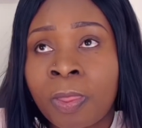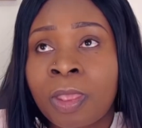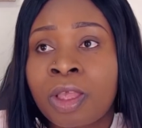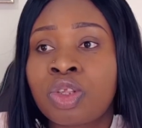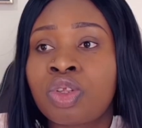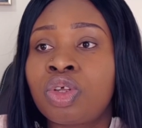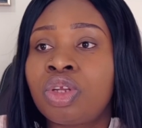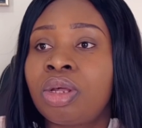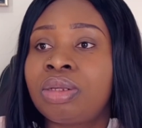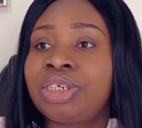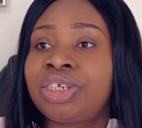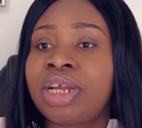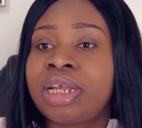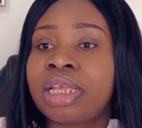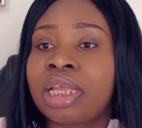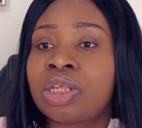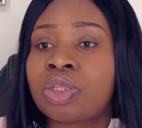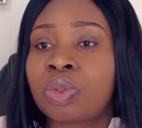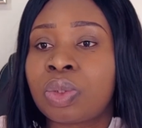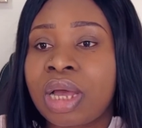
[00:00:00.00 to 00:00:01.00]
So Nigerian
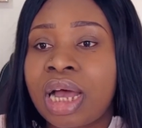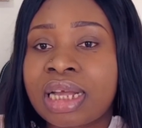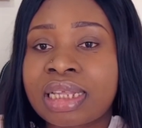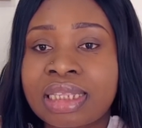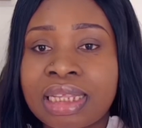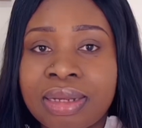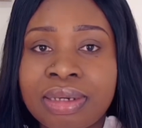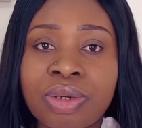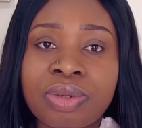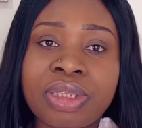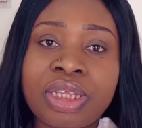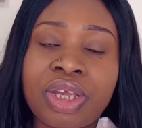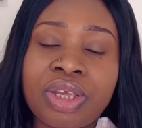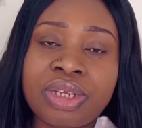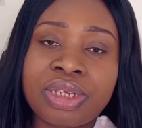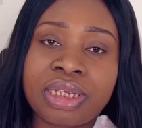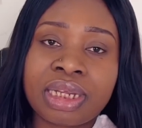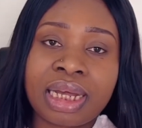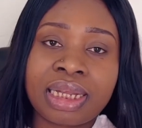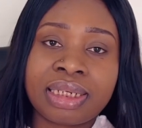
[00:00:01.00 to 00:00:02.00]
girls, you ask them, they'll tell
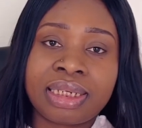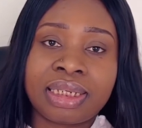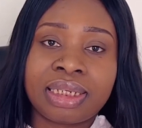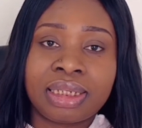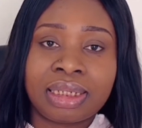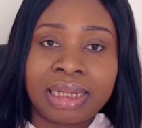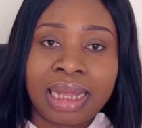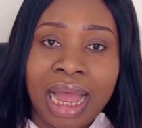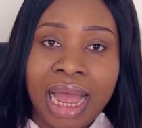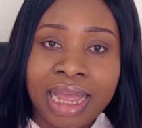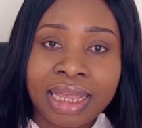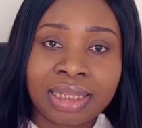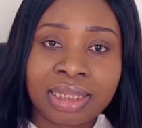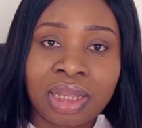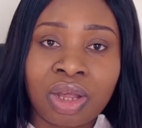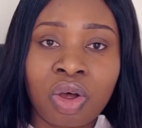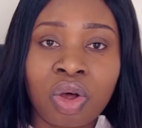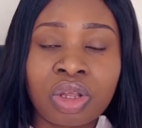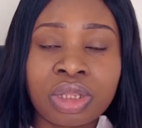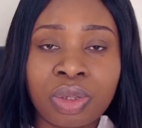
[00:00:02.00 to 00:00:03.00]
you that the guys,
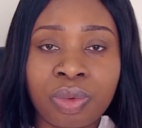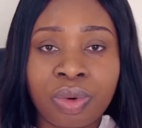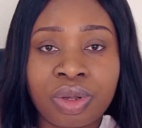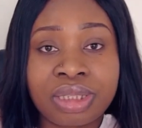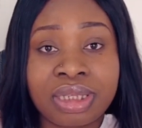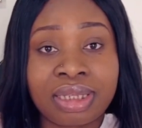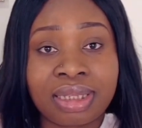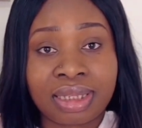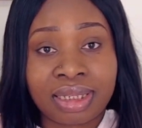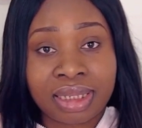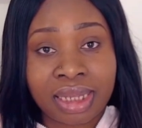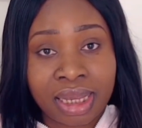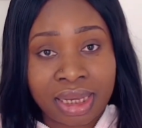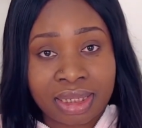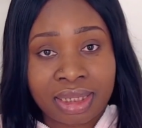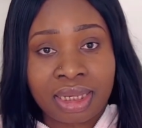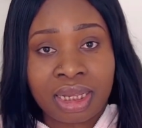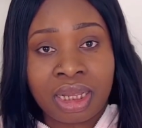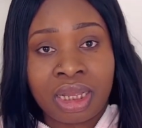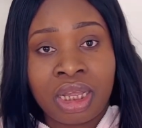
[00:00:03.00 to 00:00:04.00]
all they want is
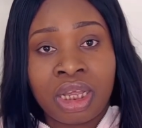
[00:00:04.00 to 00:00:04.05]
sex,